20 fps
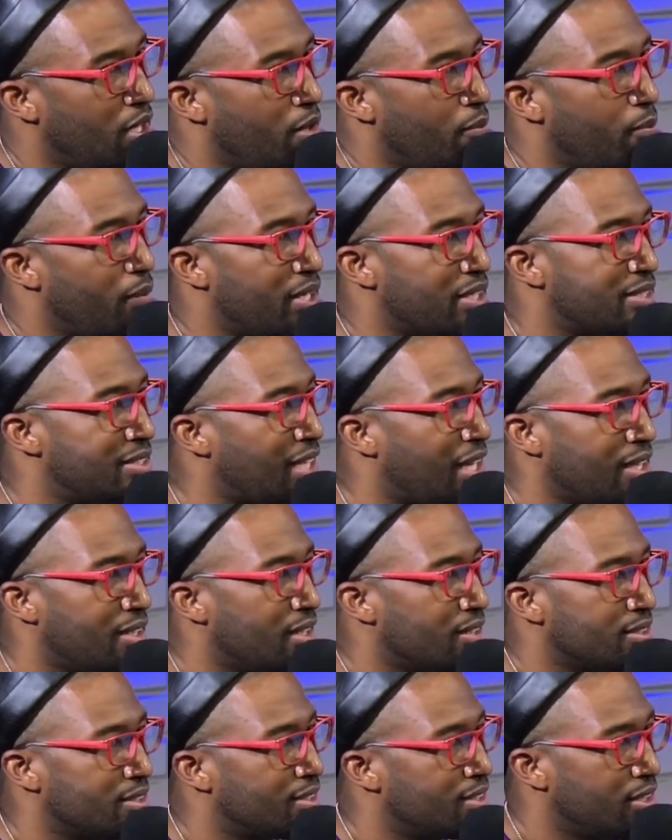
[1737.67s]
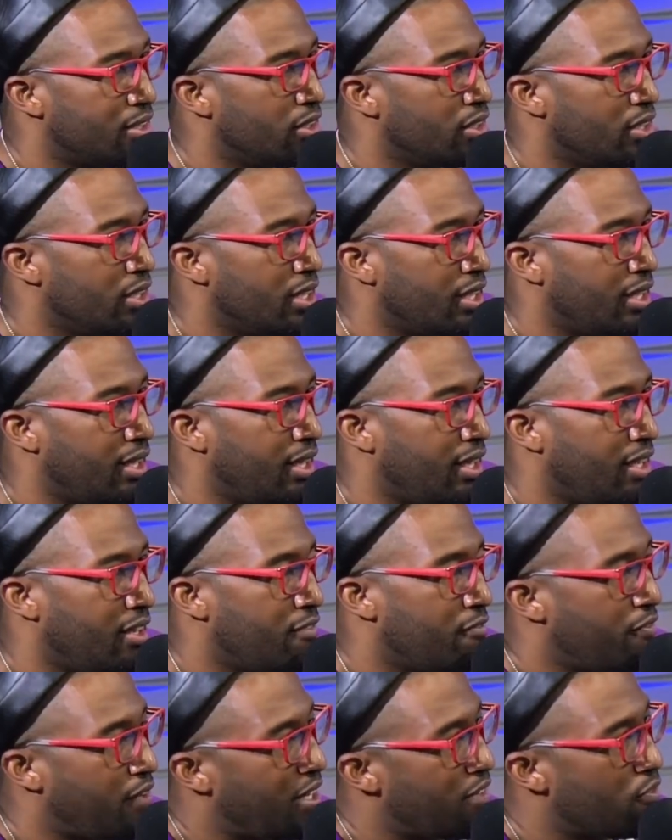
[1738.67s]
but it's not necessarily in
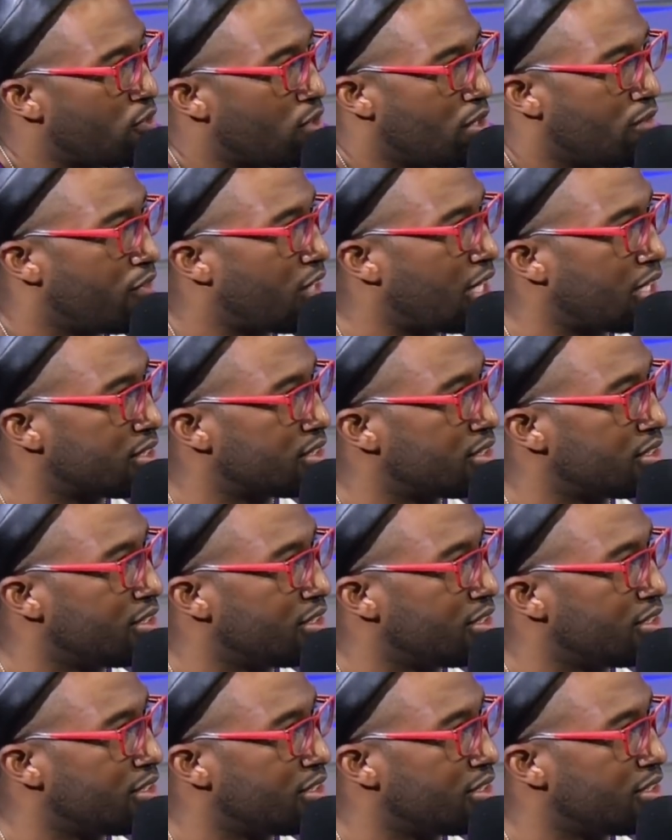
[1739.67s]
favor of us.